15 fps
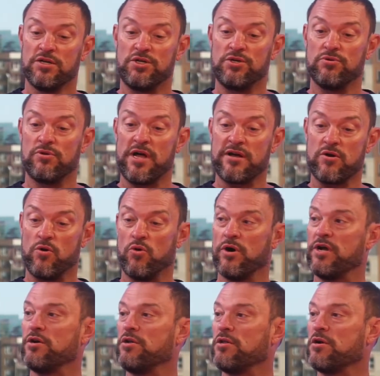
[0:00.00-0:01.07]
to like
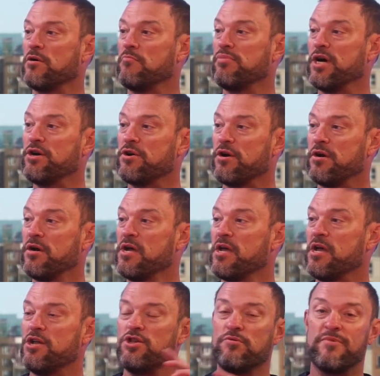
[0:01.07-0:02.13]
oil or butter,
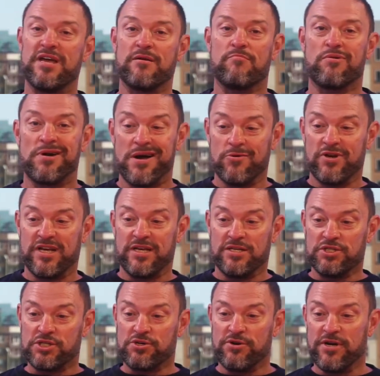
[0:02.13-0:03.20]
and you make
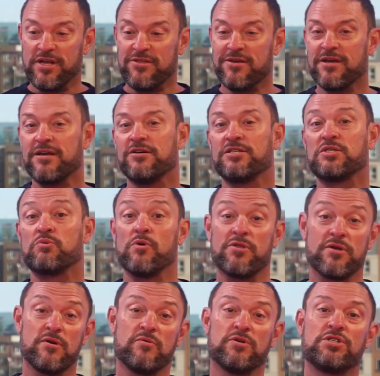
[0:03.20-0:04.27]
brownies or anything else with
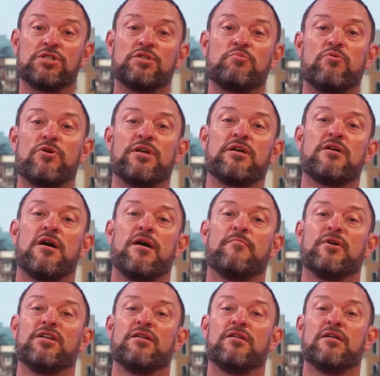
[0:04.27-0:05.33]
it, which is pretty
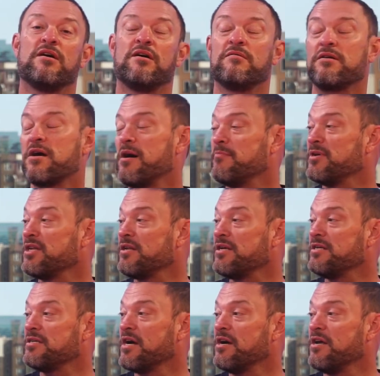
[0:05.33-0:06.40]

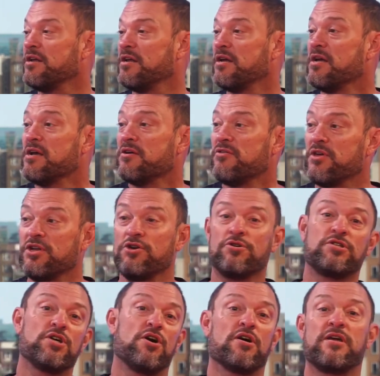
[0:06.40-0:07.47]
commonly done, then you're
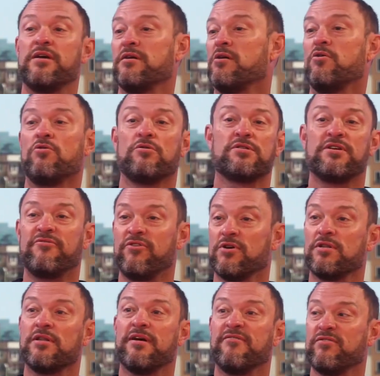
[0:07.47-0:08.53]
talking a whole
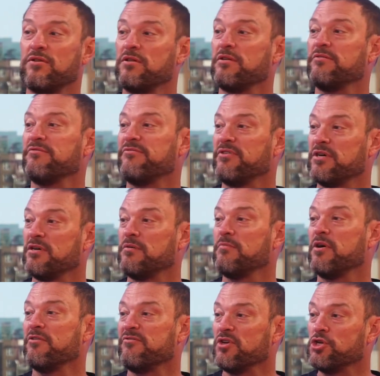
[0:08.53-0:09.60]
different level
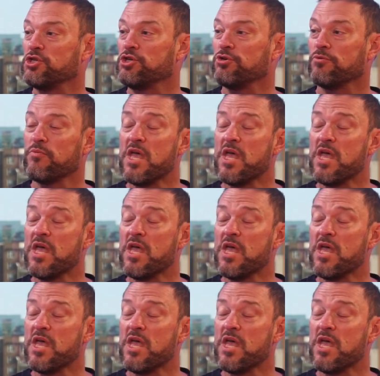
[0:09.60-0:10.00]
of issue.